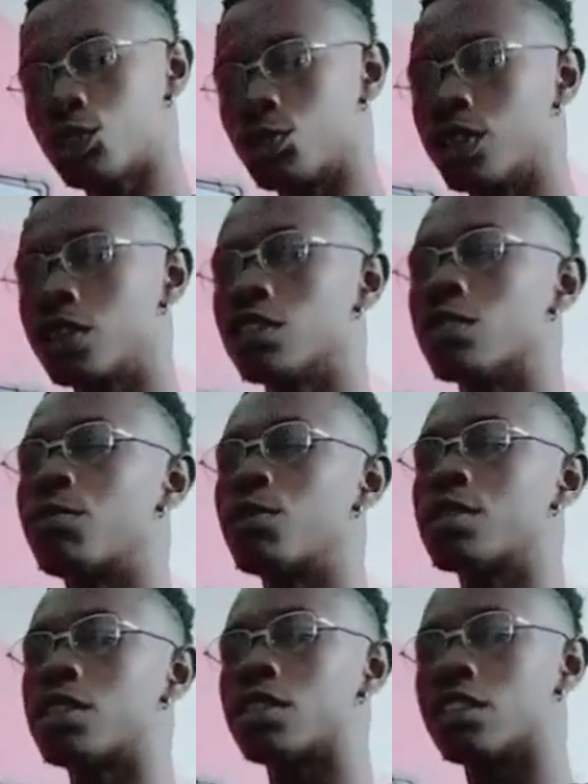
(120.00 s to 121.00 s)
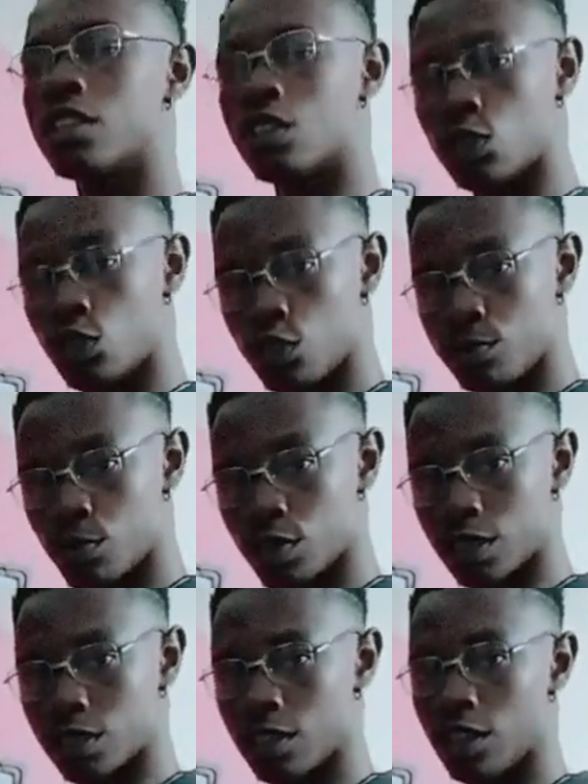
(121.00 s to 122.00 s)
you're greeting the person a good
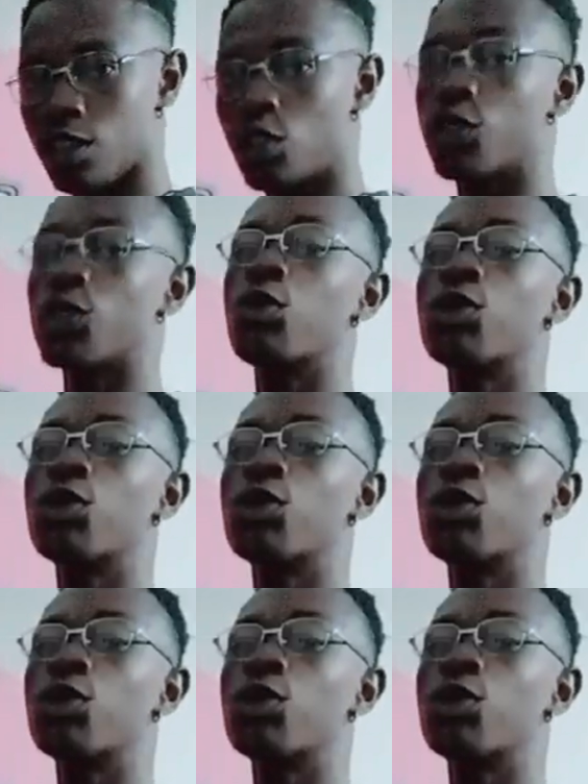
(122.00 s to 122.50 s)
morning, or you're